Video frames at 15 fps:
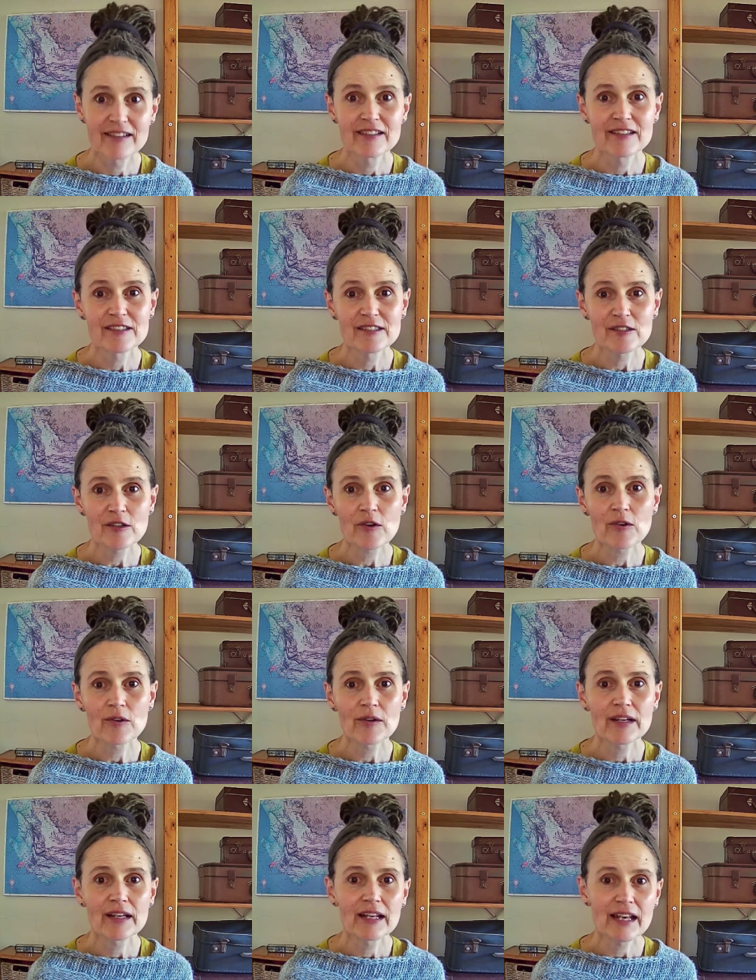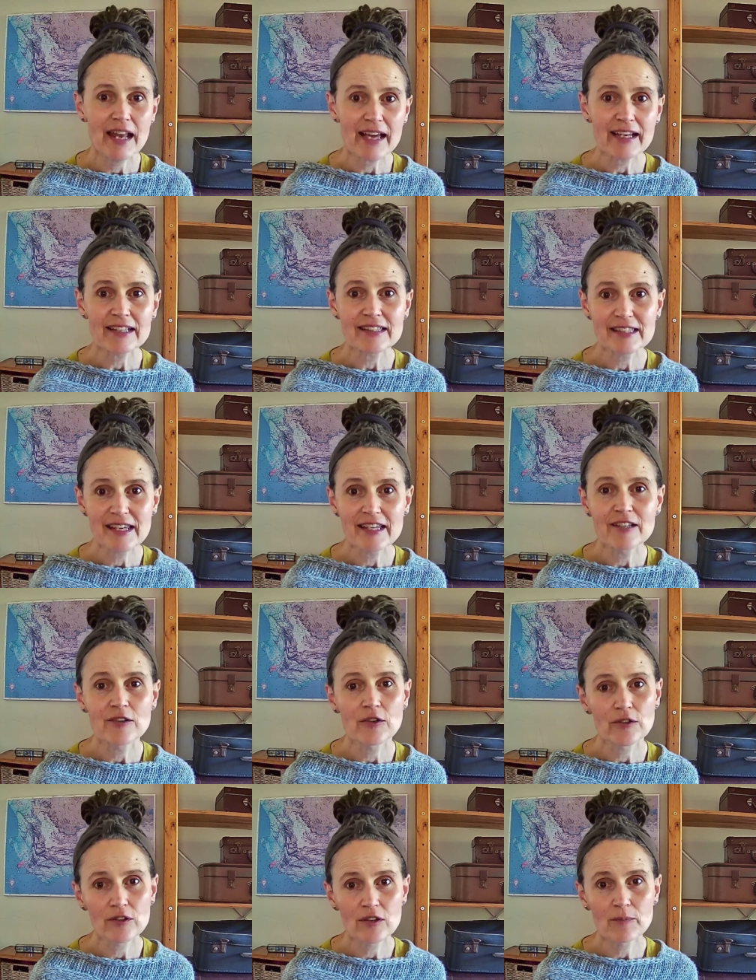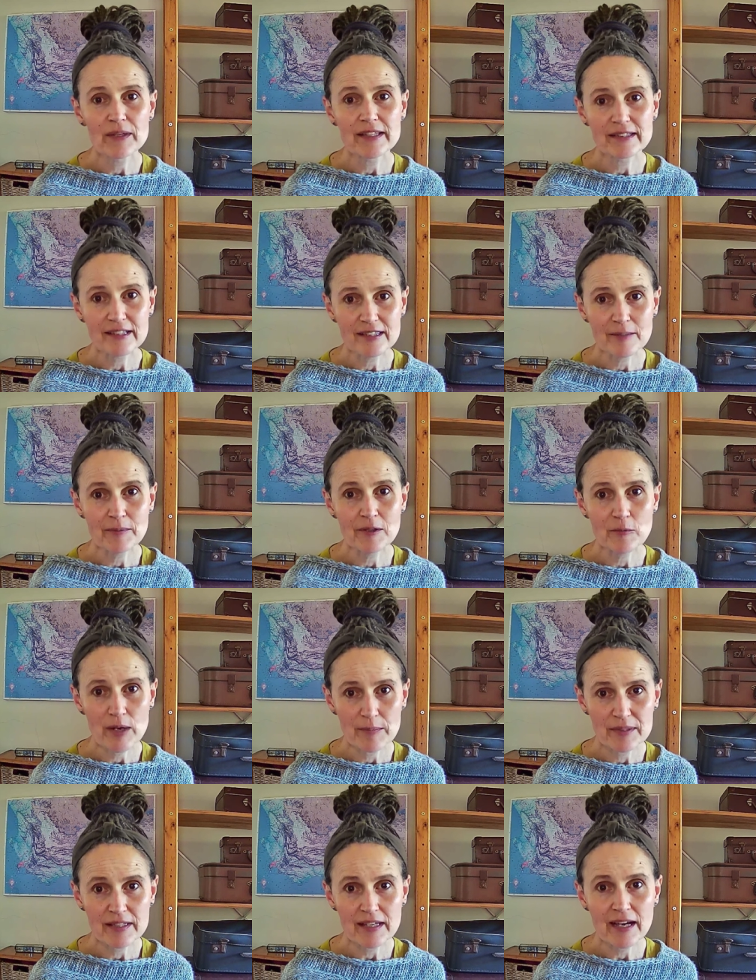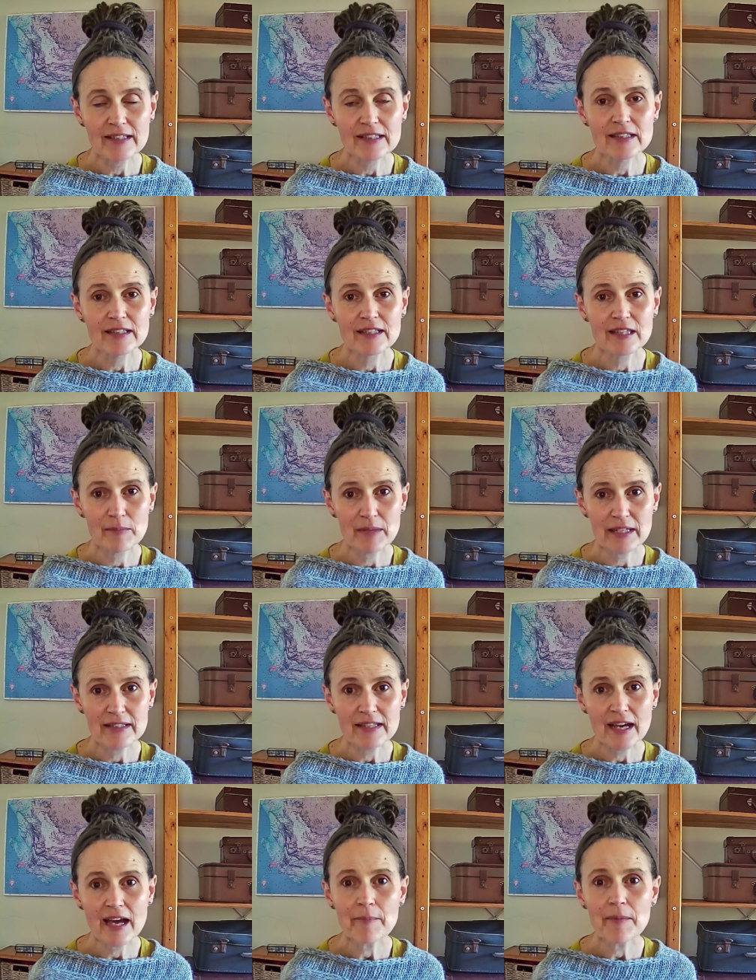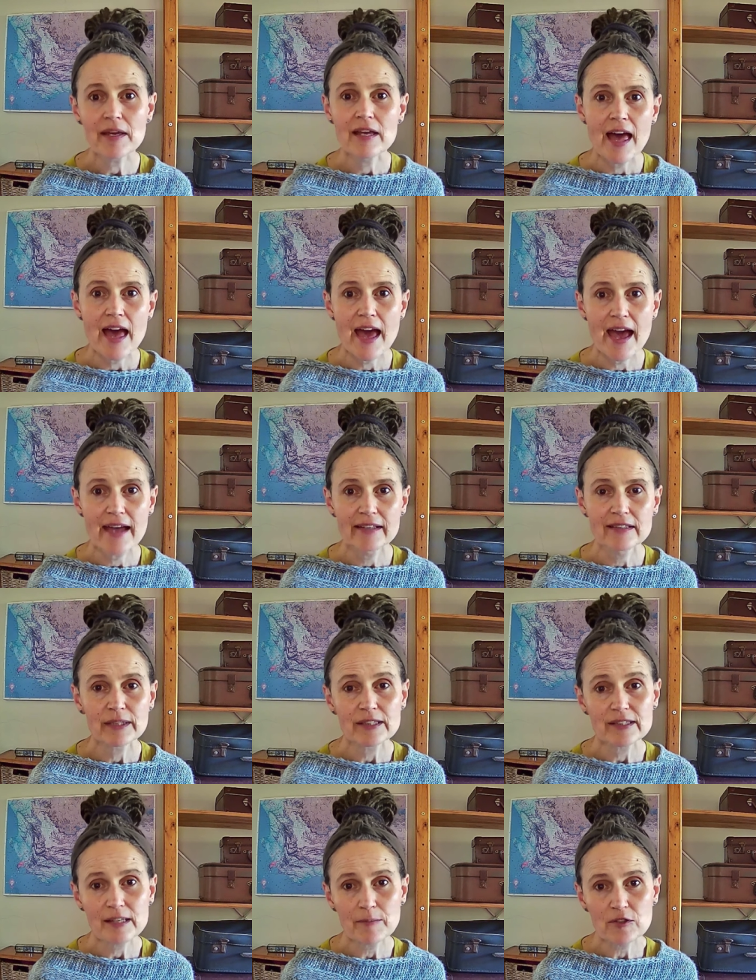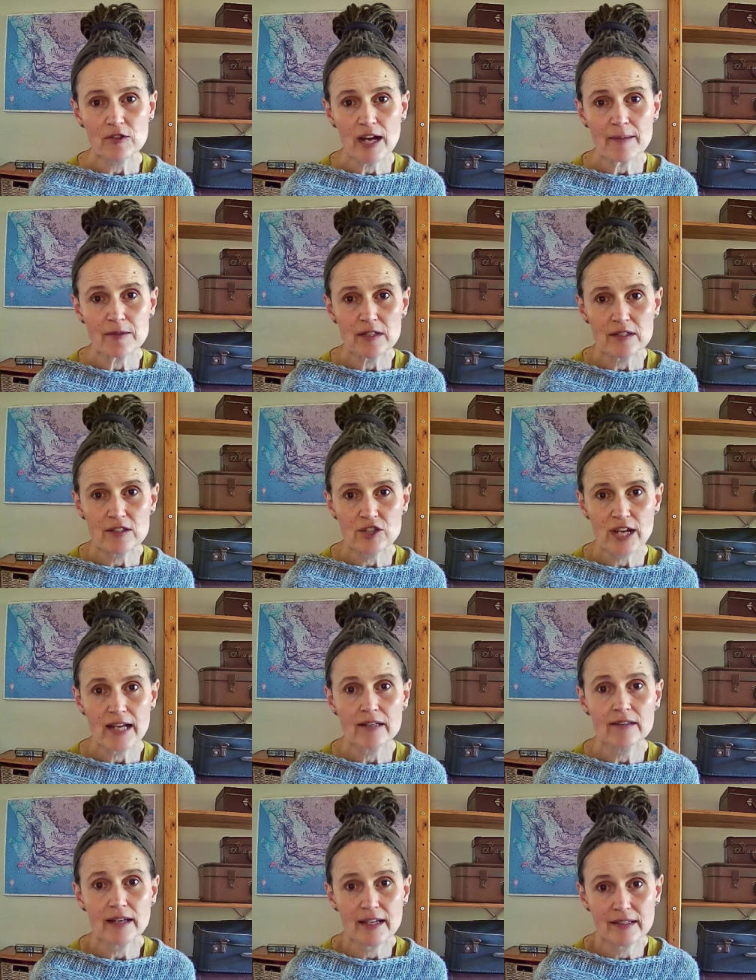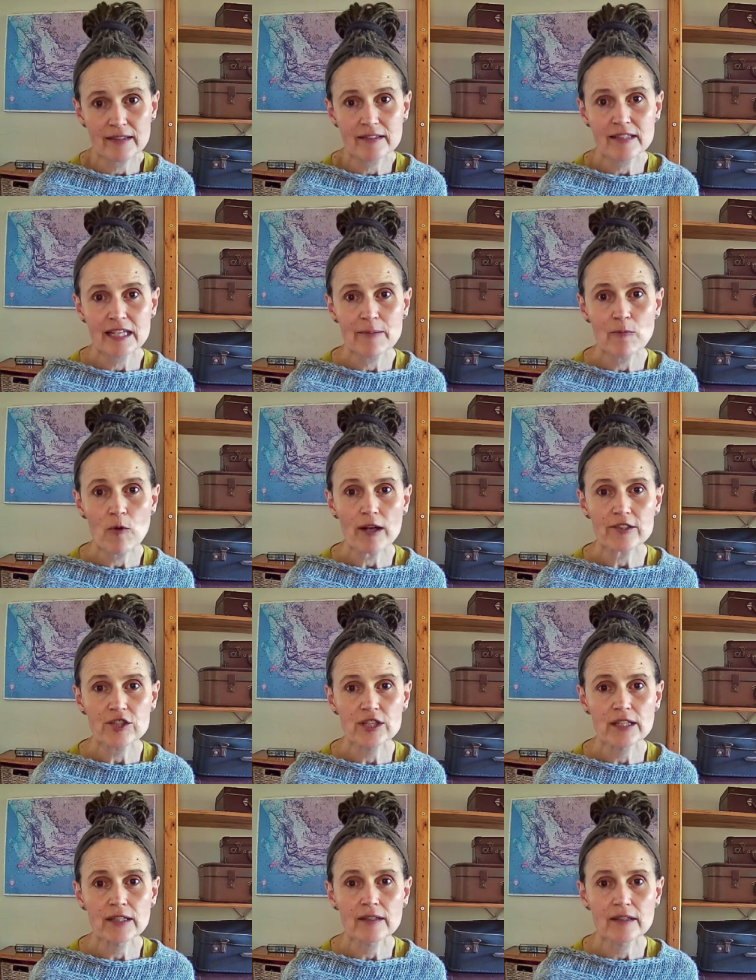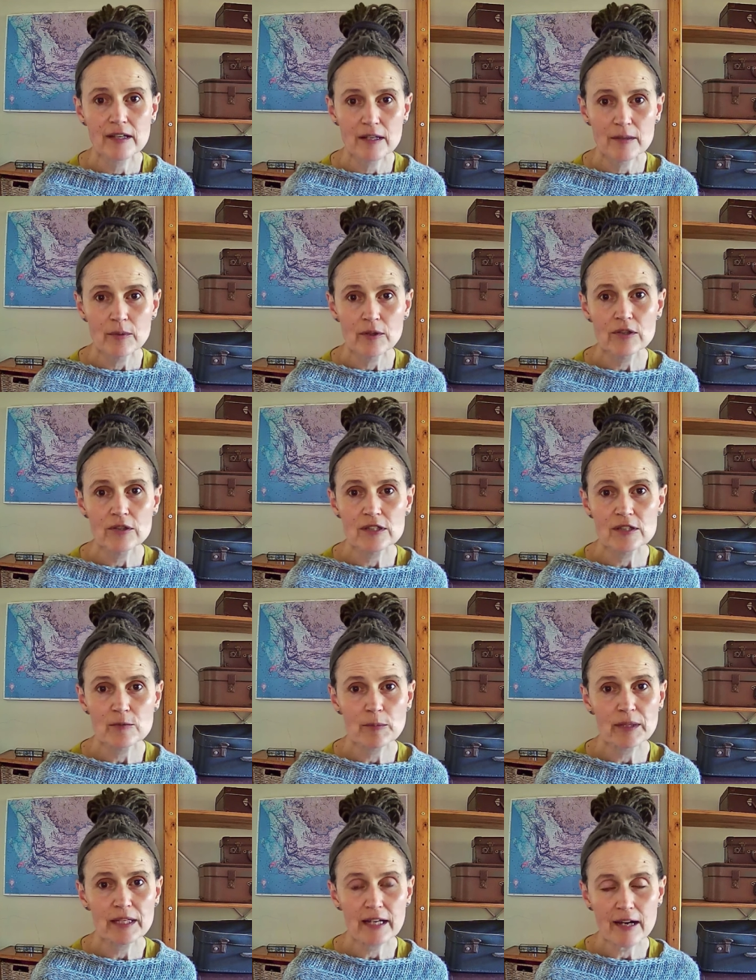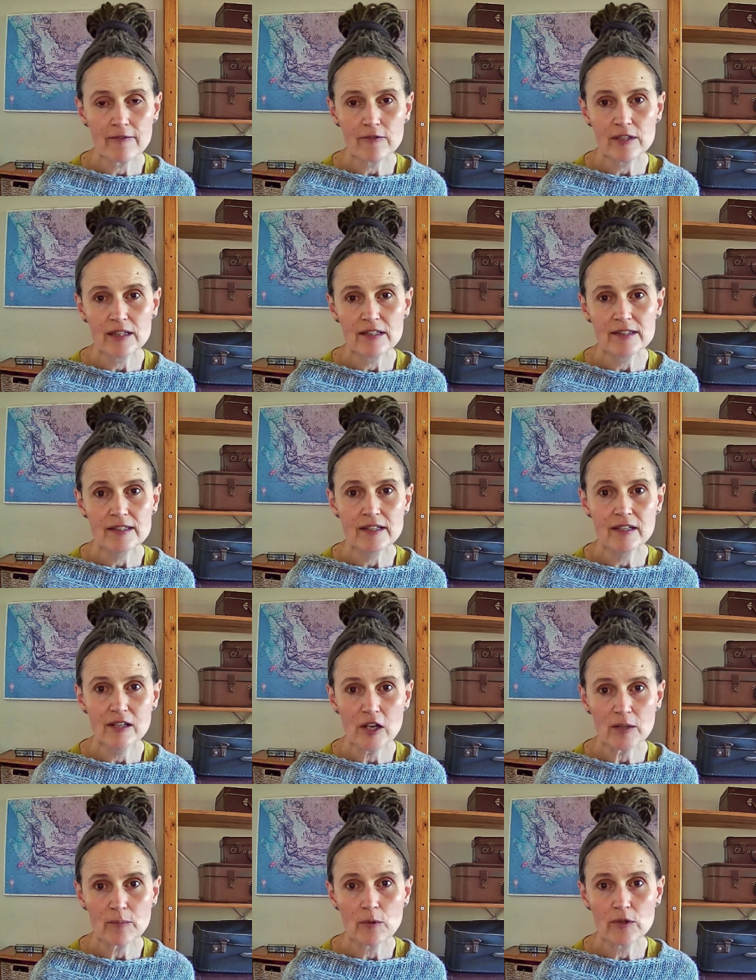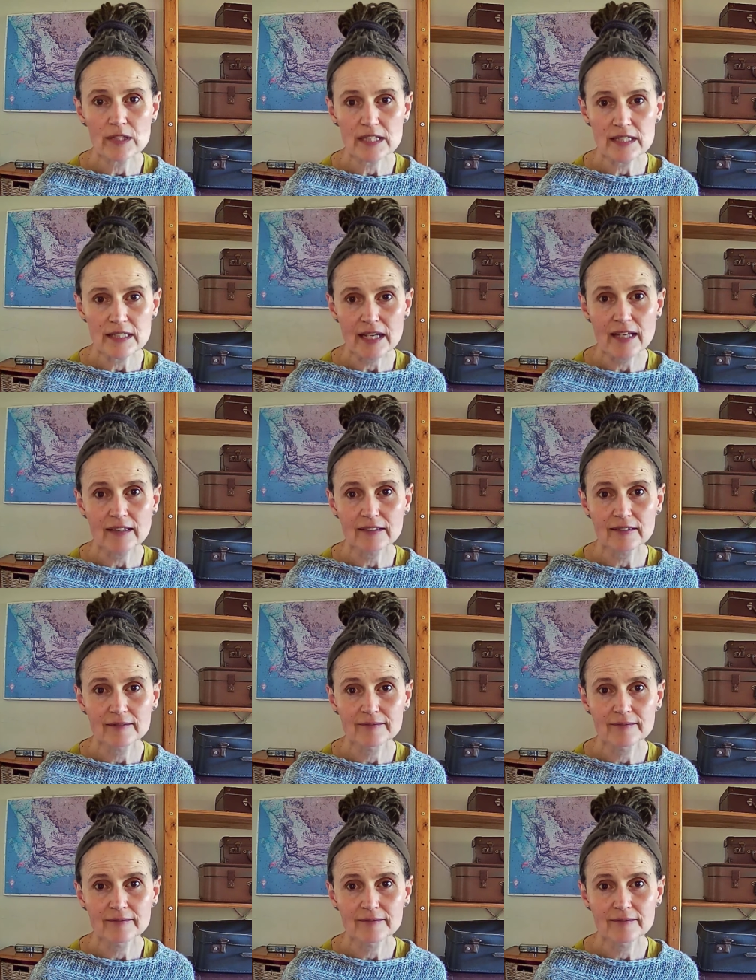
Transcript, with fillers: So, like I say, go to the Peace Discipline website in the meantime and subscribe to this channel and keep watching, because we'll be covering this in a lot more detail.